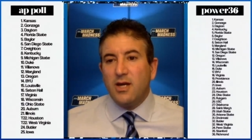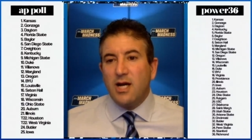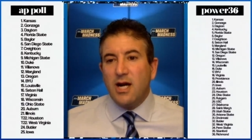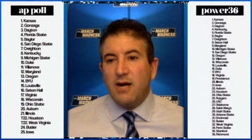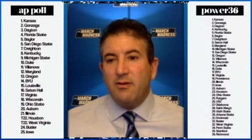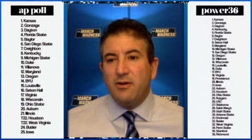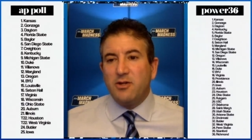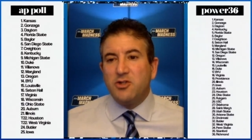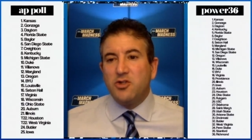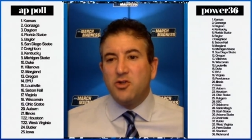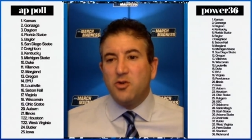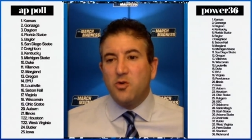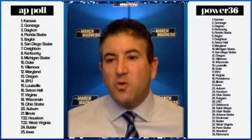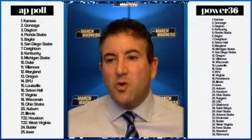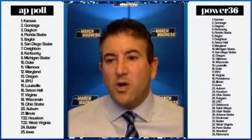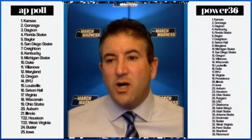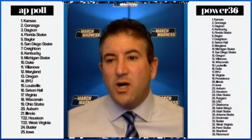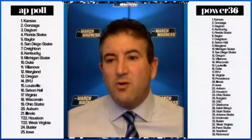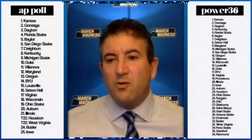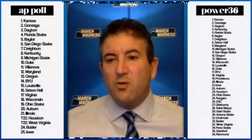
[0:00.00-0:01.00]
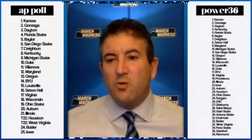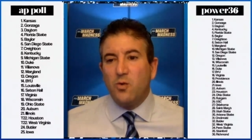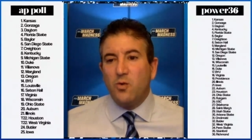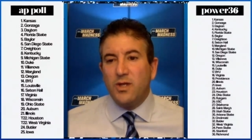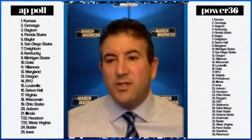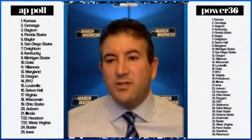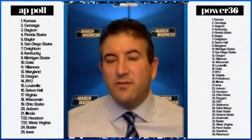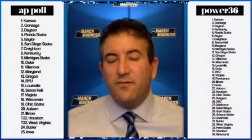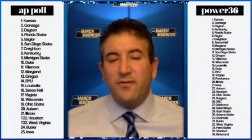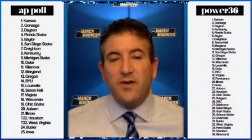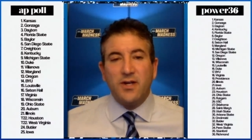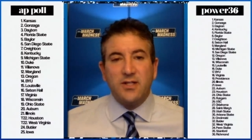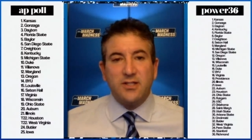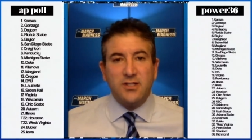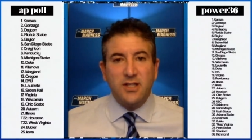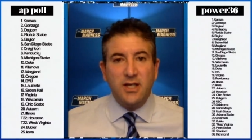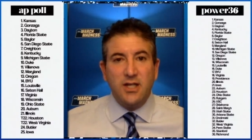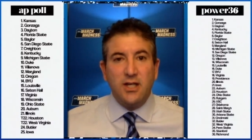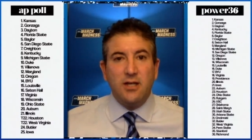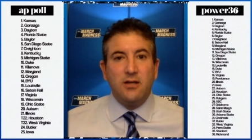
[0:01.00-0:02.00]
How much do quadrant wins affect
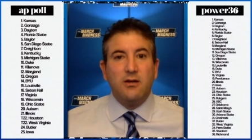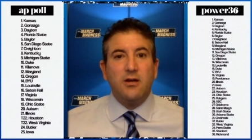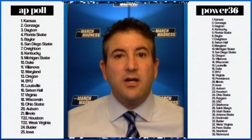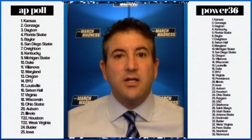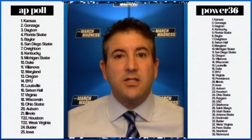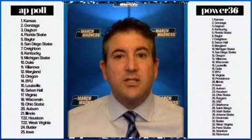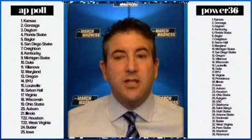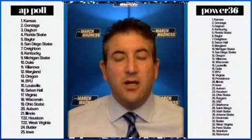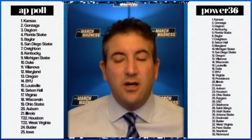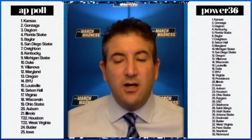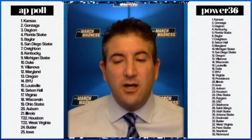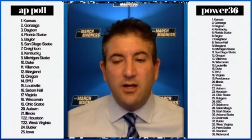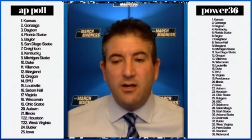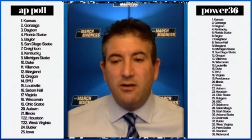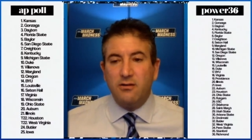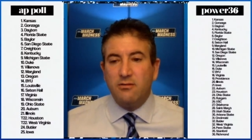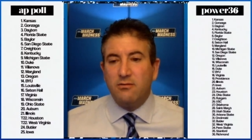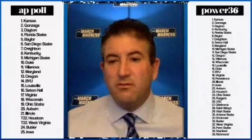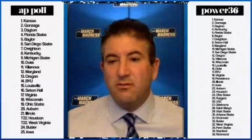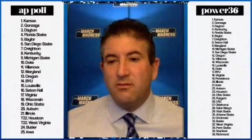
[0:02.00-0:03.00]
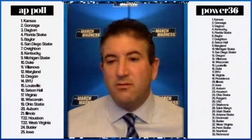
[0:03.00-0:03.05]
seeding? A ton.